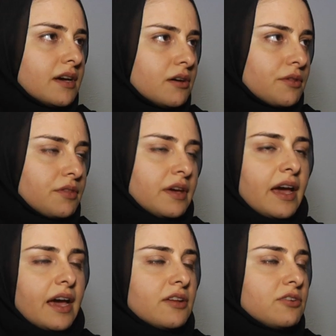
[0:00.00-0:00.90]
health
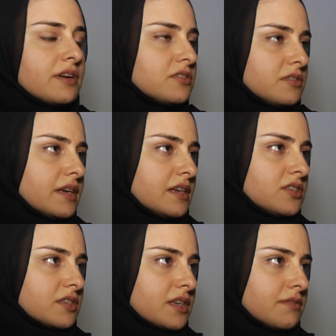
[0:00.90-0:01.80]
and your
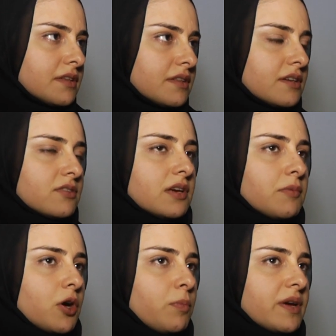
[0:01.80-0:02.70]
education, everything. So I'm
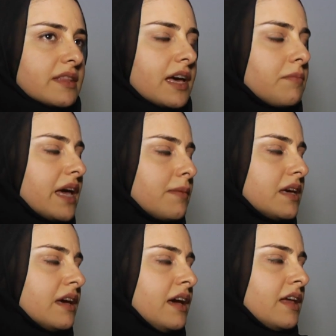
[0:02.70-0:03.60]
hoping that
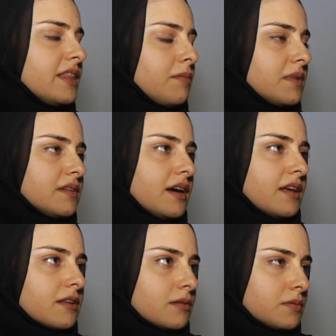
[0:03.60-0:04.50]
maybe that
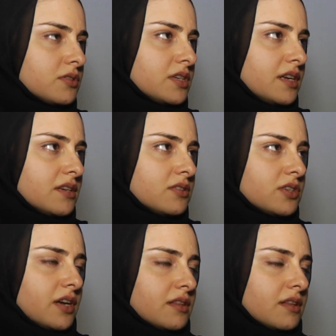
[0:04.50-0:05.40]
mentality will
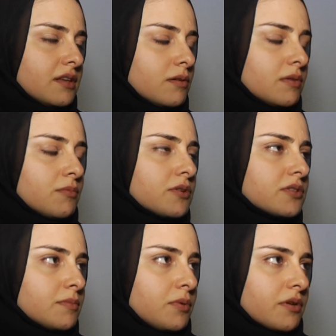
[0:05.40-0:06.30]
change and that there will be more
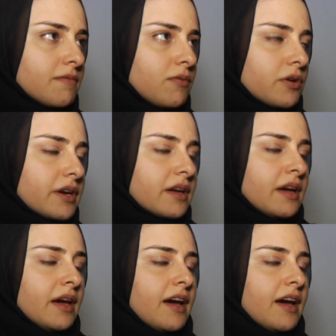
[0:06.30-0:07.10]
support for it.